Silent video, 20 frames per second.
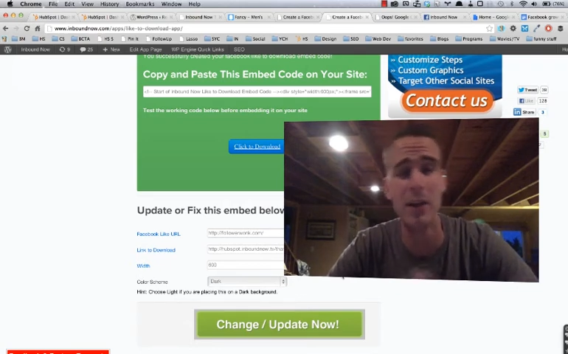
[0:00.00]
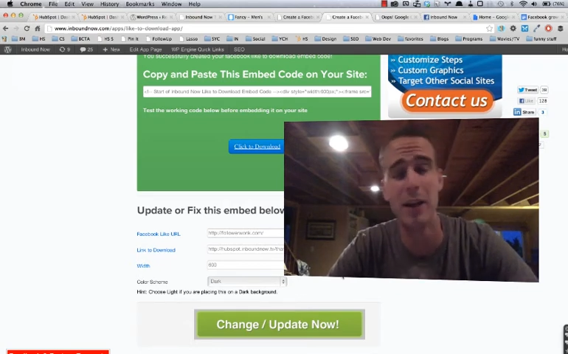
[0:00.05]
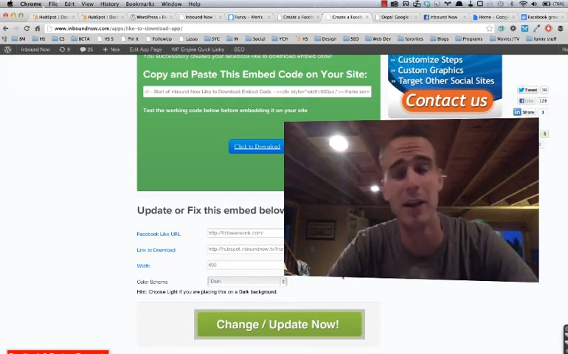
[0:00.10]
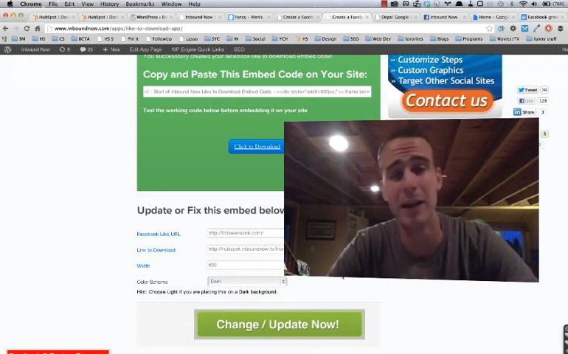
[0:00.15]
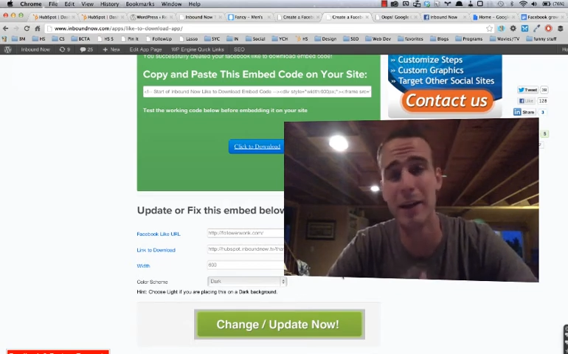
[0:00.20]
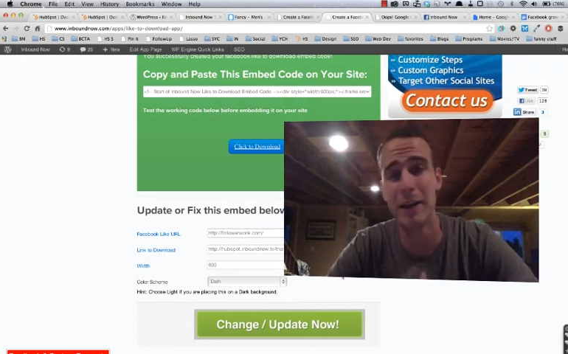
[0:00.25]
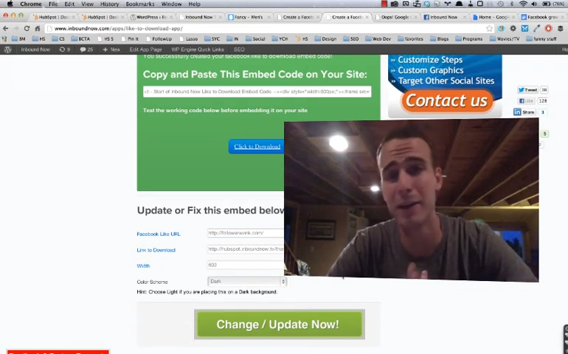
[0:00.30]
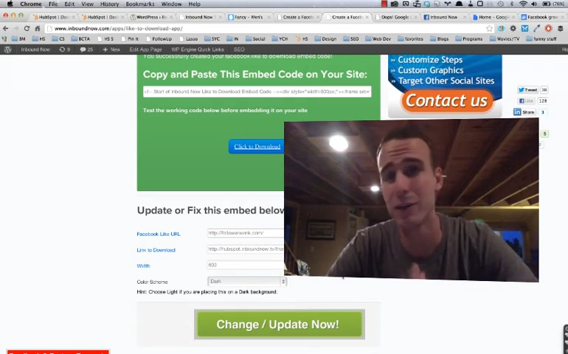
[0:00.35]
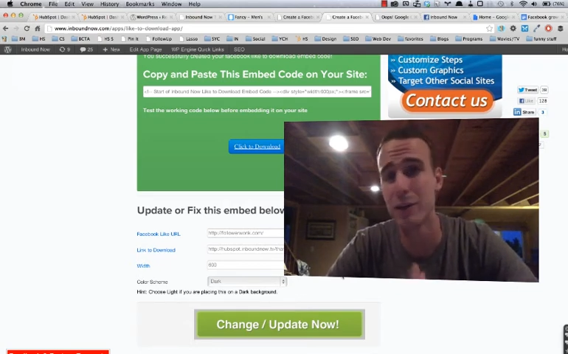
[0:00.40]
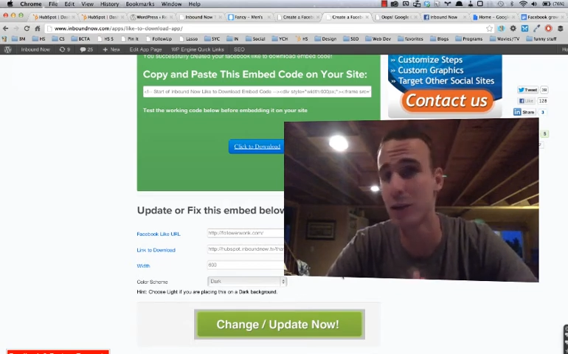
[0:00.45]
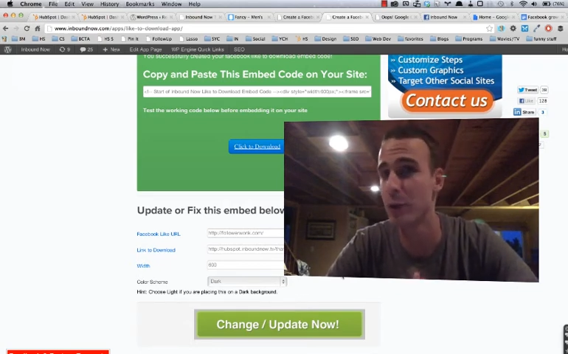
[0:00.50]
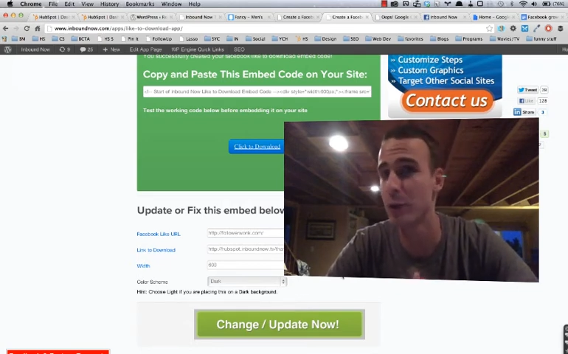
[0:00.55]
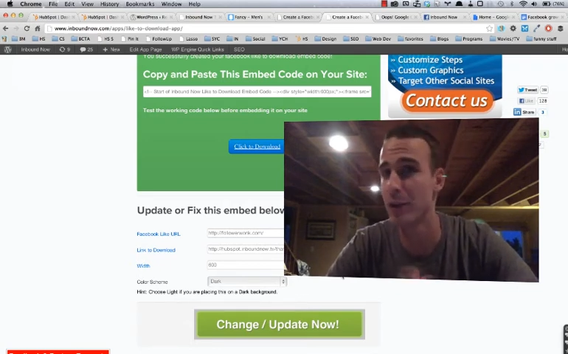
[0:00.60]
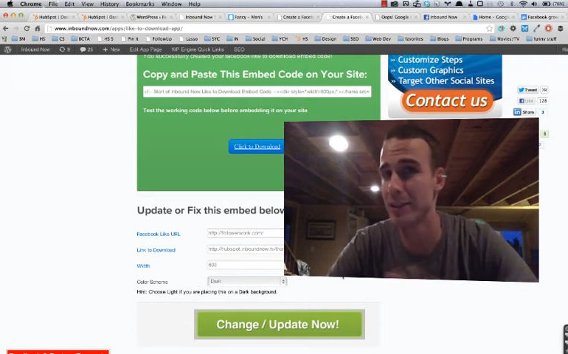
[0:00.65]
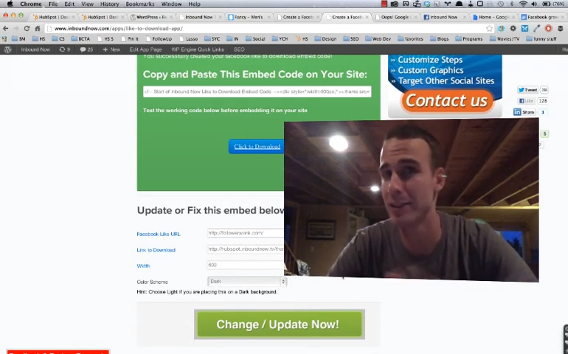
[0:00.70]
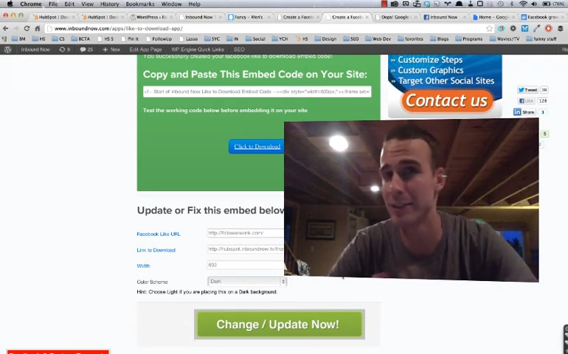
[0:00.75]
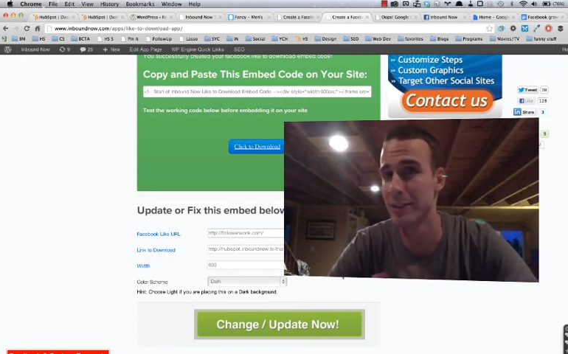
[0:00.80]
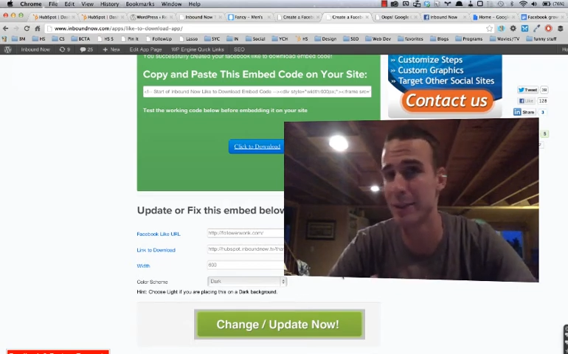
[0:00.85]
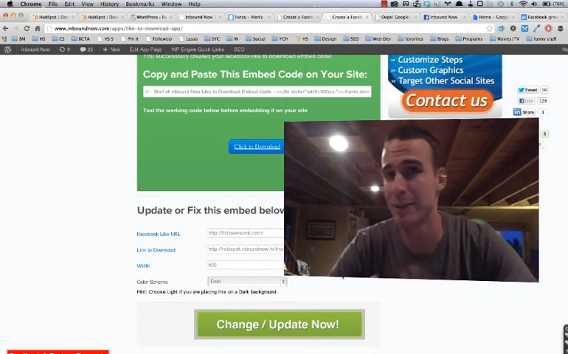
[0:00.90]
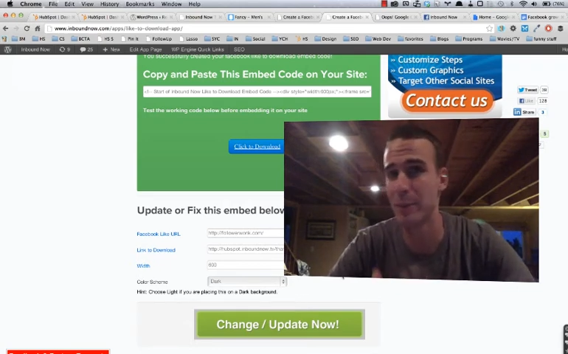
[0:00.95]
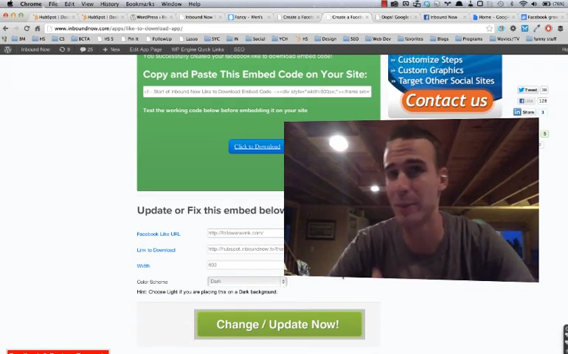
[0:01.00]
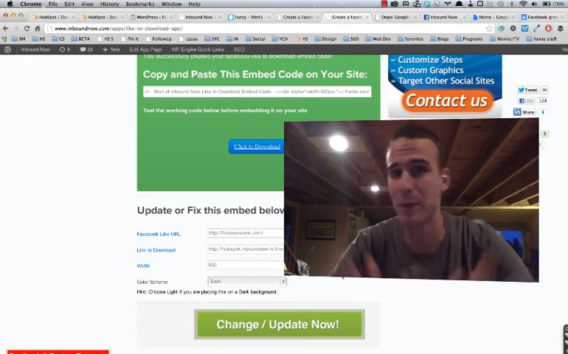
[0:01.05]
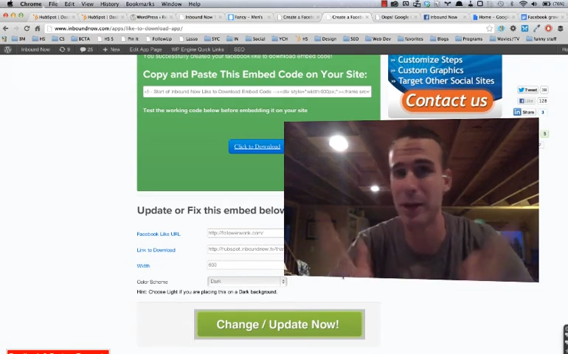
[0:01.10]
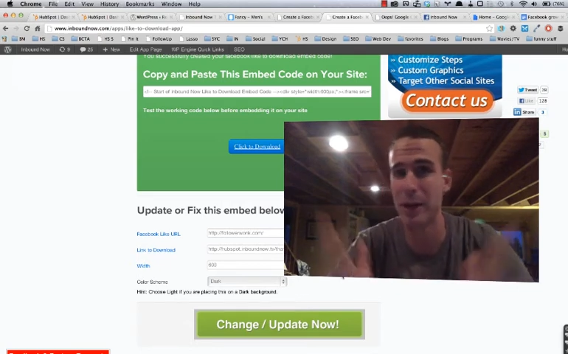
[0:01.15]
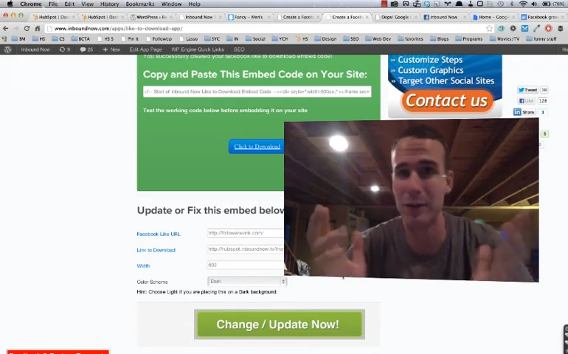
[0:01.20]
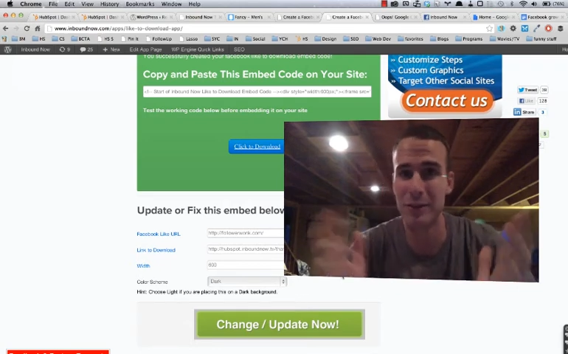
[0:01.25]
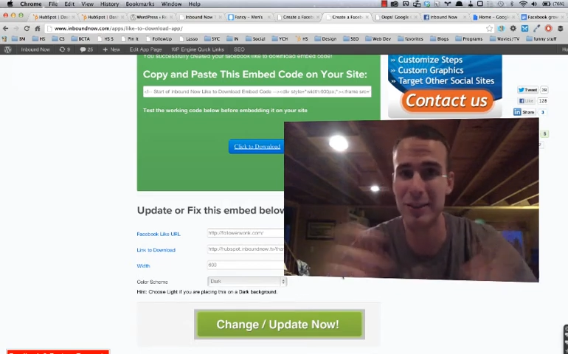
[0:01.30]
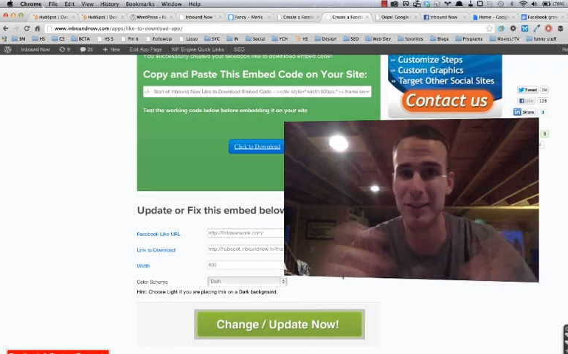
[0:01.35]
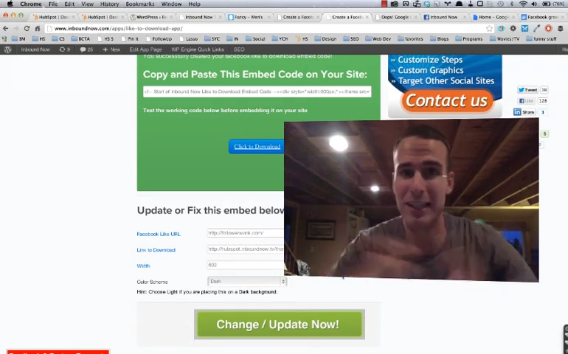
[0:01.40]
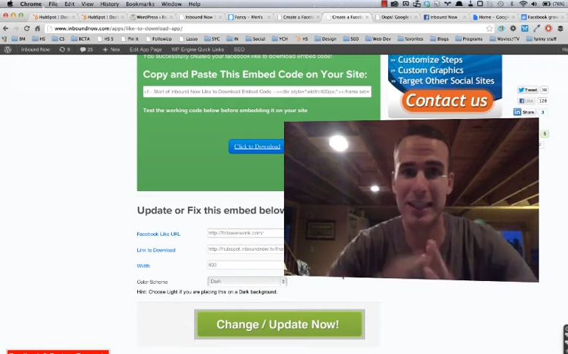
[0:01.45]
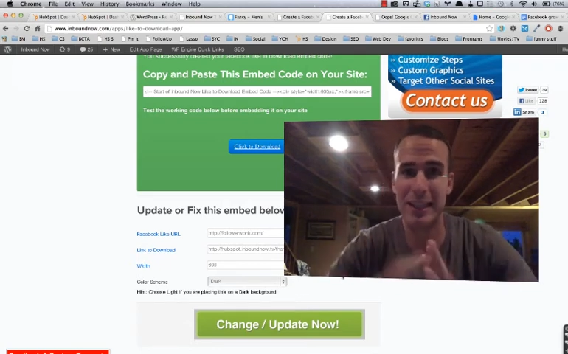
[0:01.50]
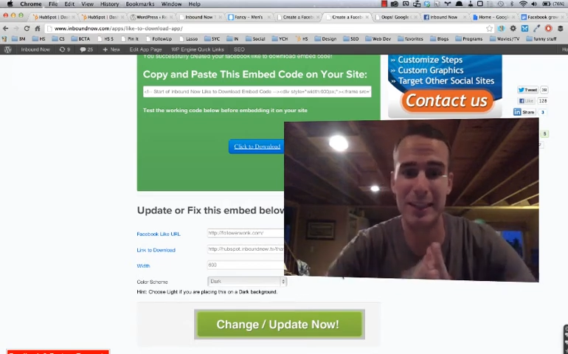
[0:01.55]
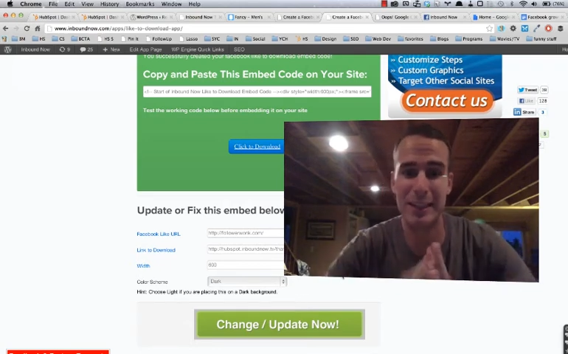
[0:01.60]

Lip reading: Another quick tip I would say